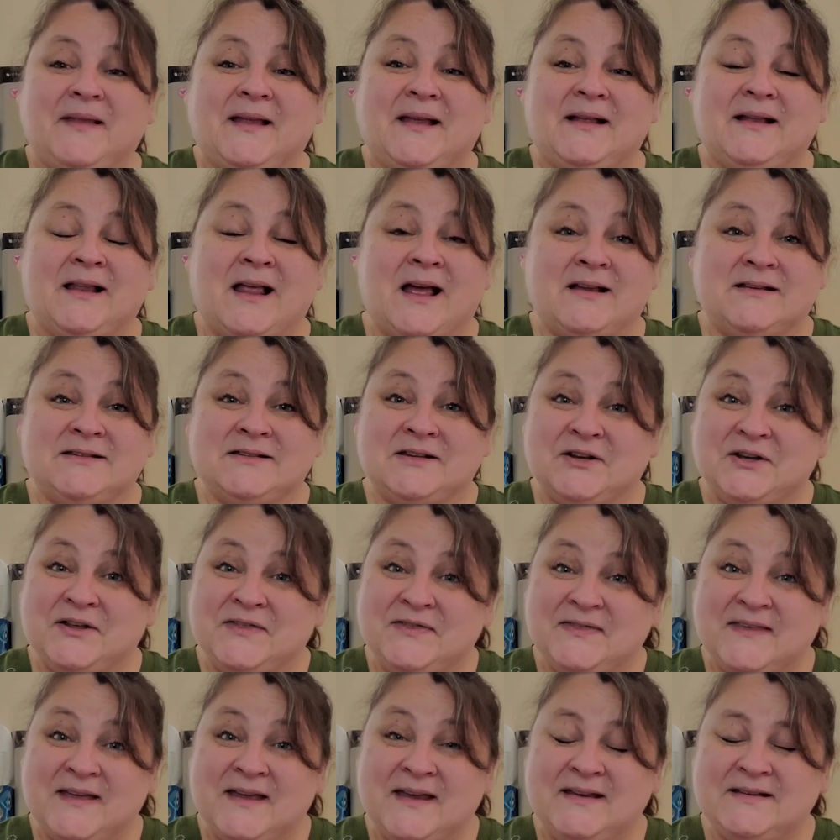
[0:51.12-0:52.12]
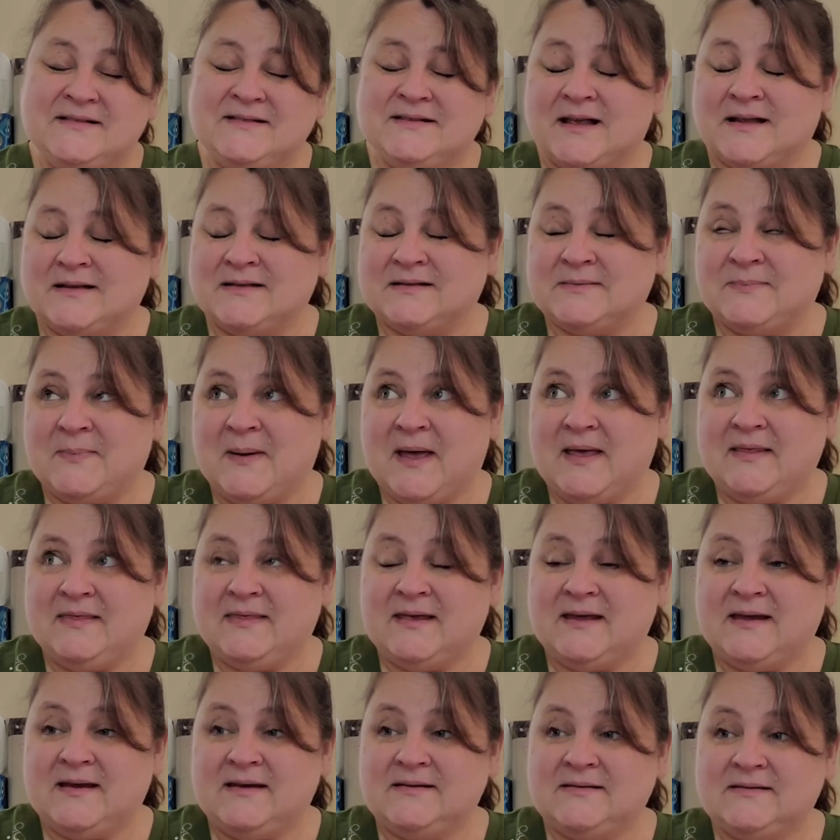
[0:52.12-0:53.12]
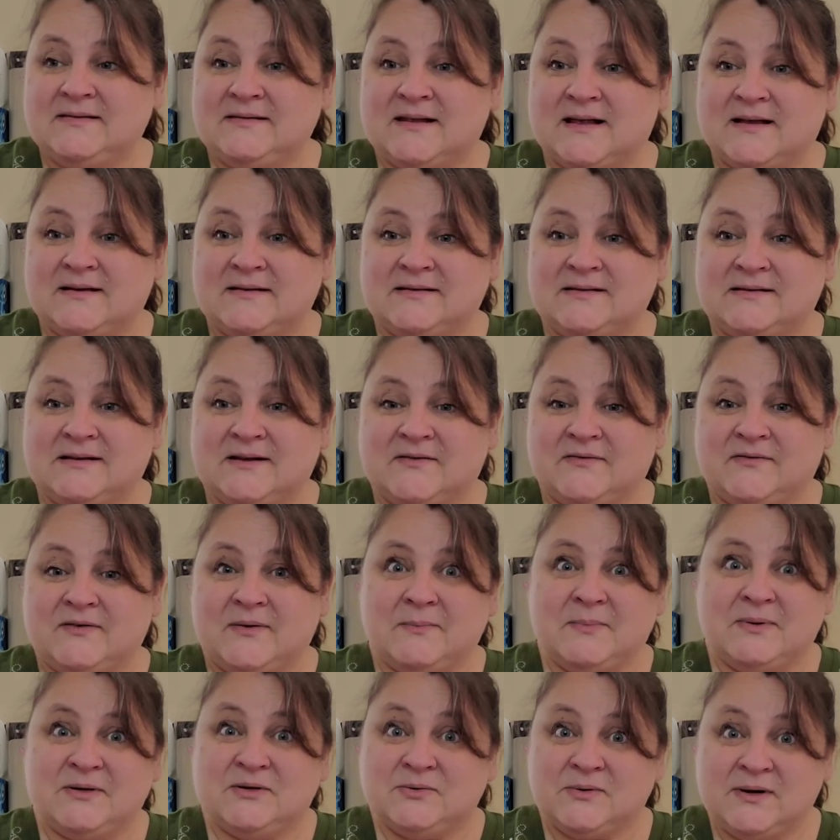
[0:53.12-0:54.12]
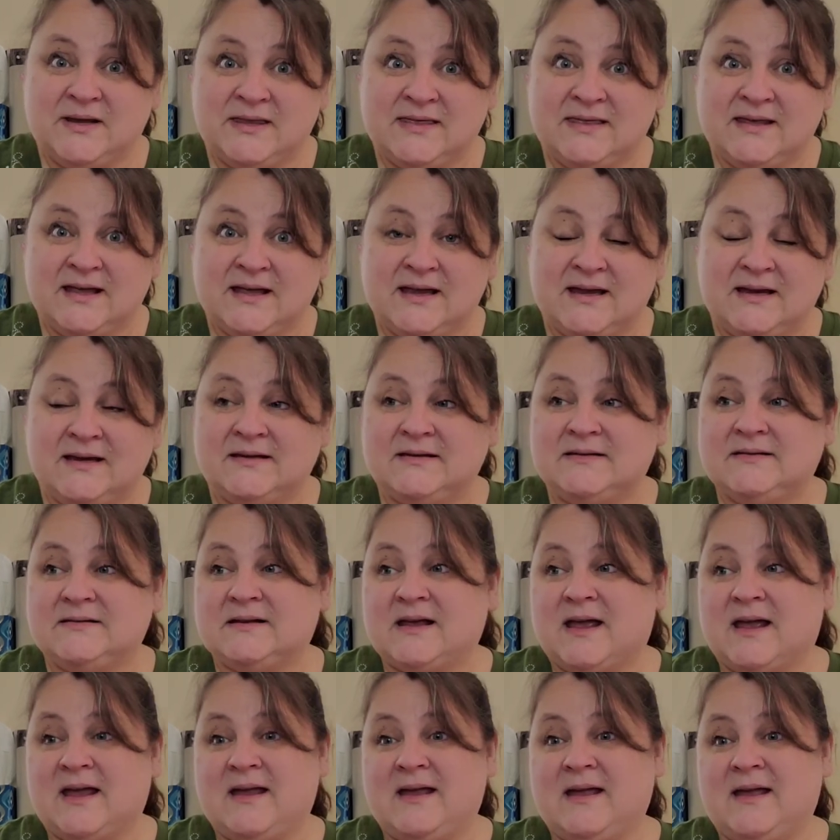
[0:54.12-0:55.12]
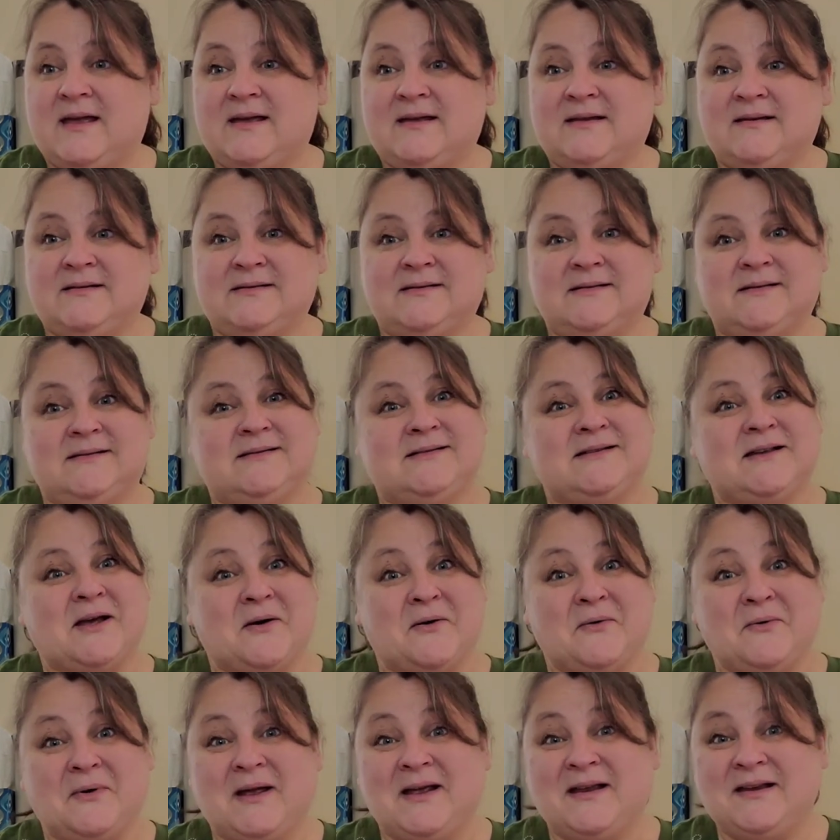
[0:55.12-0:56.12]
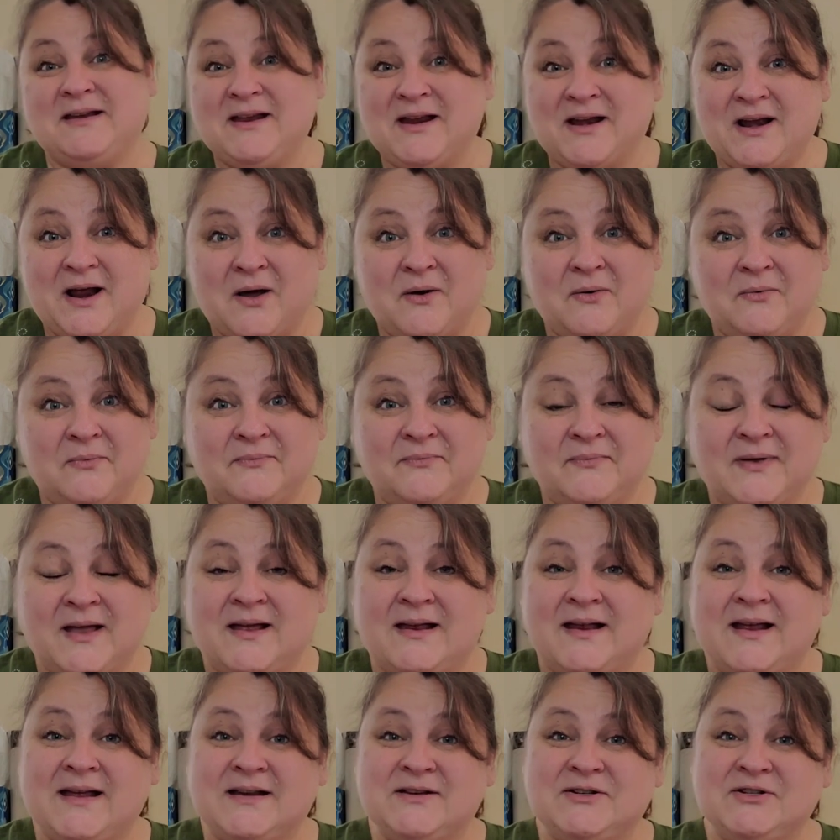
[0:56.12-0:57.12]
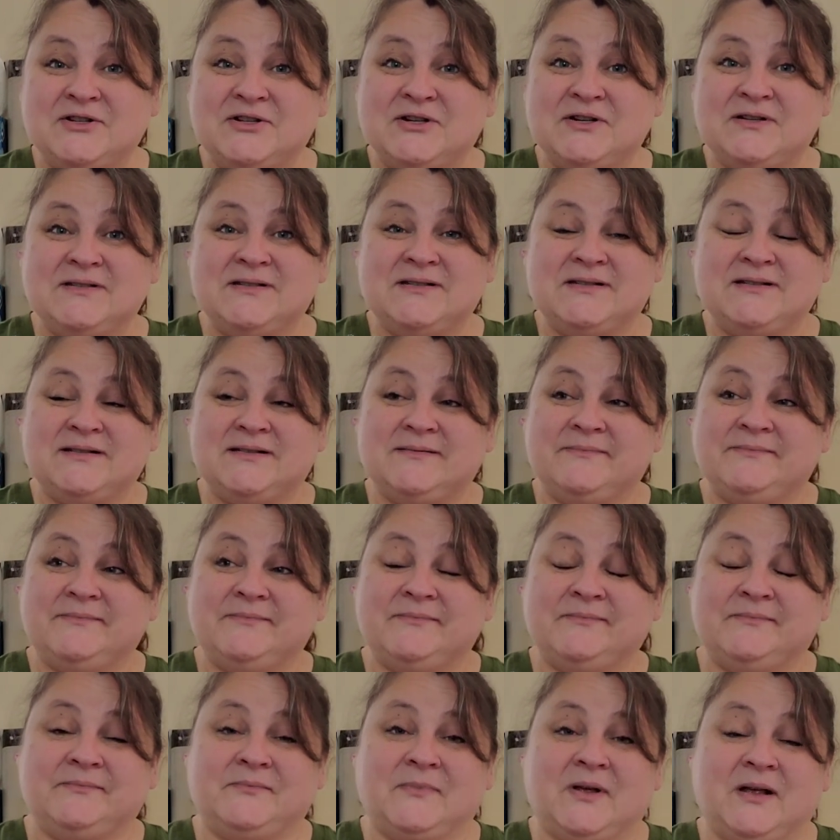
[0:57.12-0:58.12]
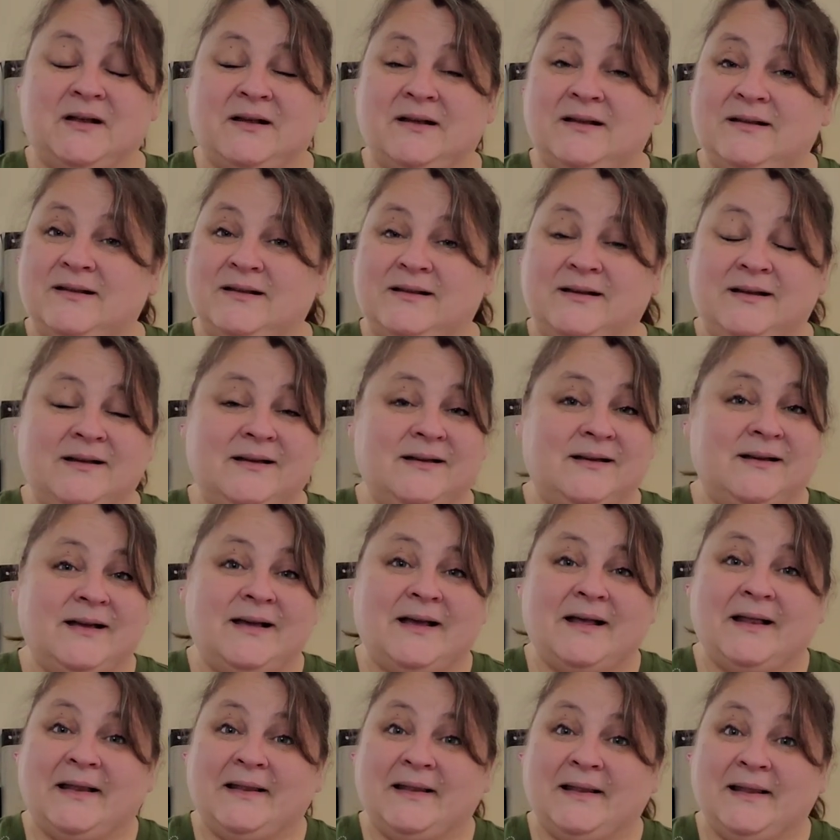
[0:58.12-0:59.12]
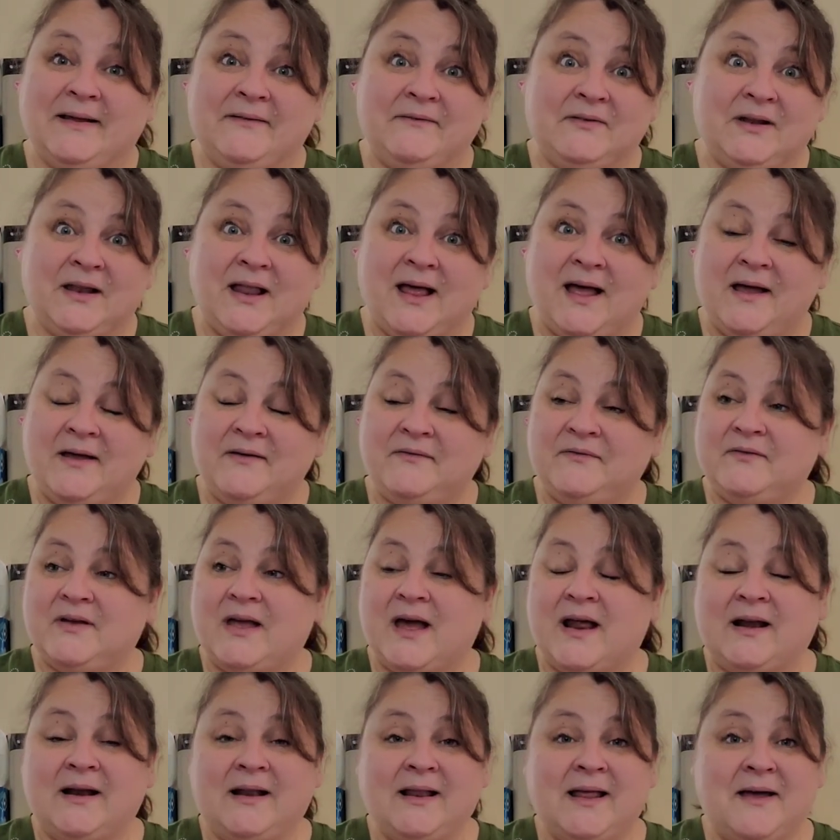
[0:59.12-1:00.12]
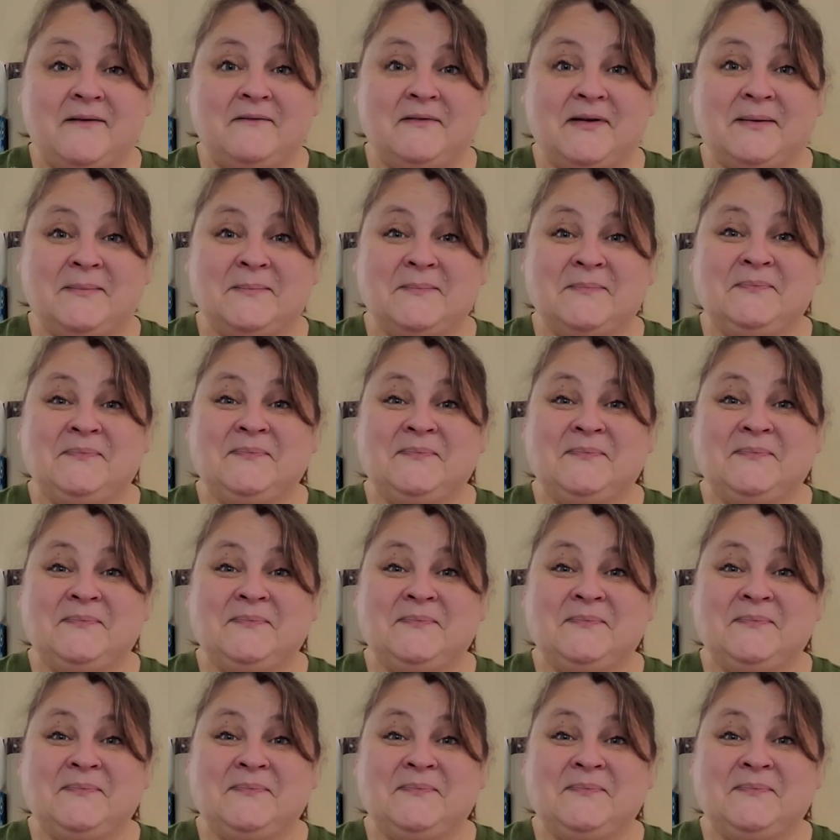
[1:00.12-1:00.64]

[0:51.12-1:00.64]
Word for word: lots of good things, lots of bad things, lots of in-between things. And so it, you know, it, it's just um, living life. Gotta love it.